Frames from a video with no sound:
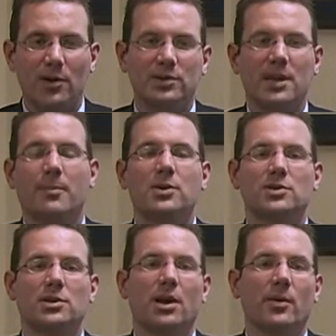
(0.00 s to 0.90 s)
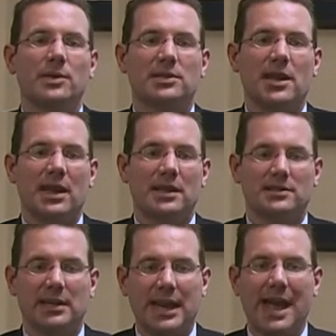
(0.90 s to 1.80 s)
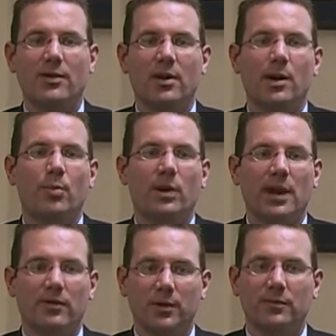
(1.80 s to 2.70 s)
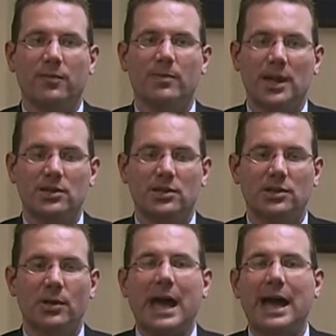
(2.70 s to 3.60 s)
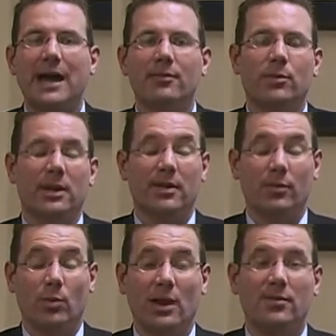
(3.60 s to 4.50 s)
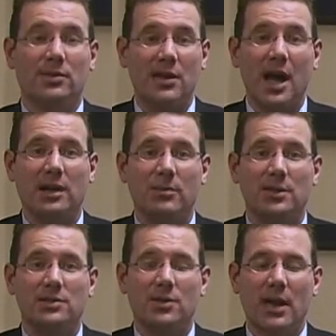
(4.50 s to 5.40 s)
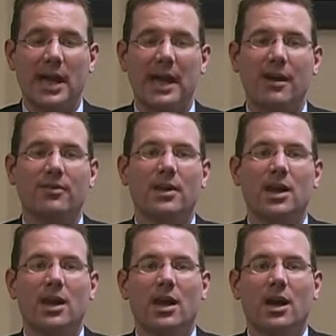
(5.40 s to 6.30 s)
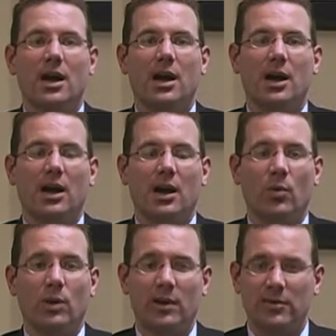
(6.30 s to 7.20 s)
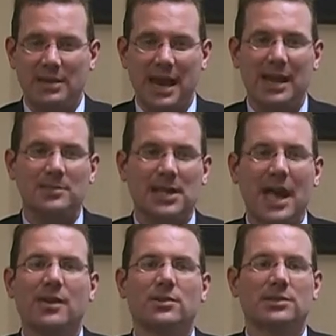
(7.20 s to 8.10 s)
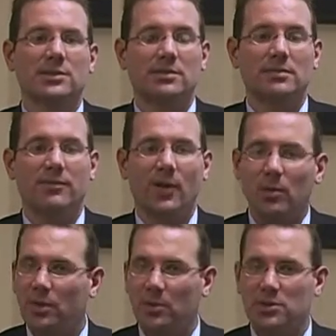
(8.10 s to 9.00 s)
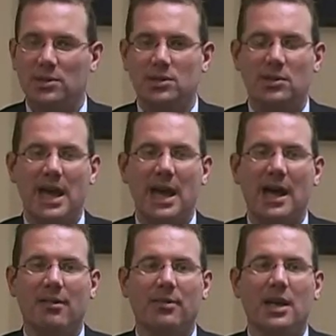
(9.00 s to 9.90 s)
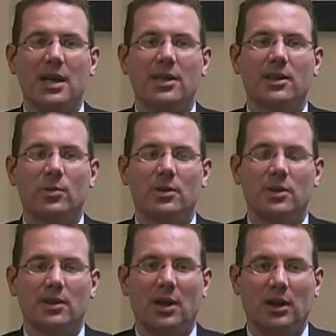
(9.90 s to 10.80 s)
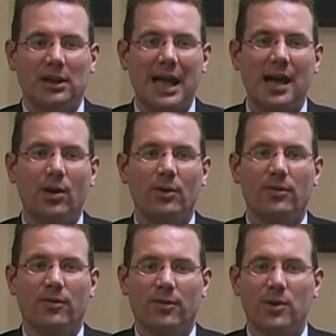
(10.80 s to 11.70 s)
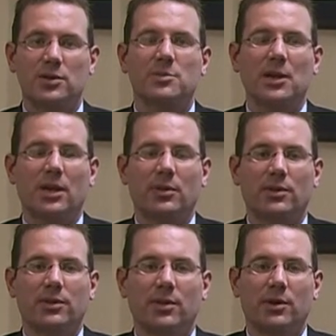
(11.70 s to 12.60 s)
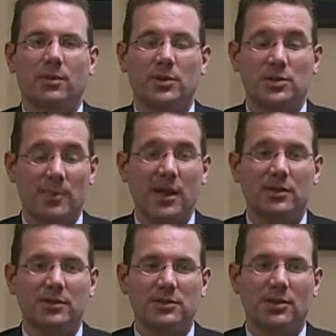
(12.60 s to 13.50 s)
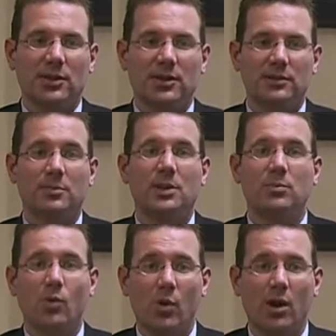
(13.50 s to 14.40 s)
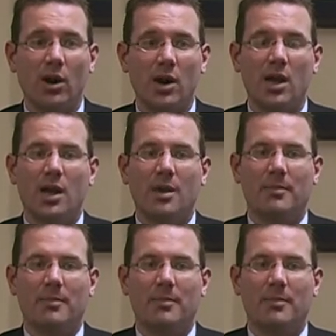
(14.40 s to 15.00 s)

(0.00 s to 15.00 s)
The first step you should always take is to gather up whatever information you have, whatever documents you have, whatever names, addresses, and phone numbers that you have that would allow the first meeting with your prospective attorney to be more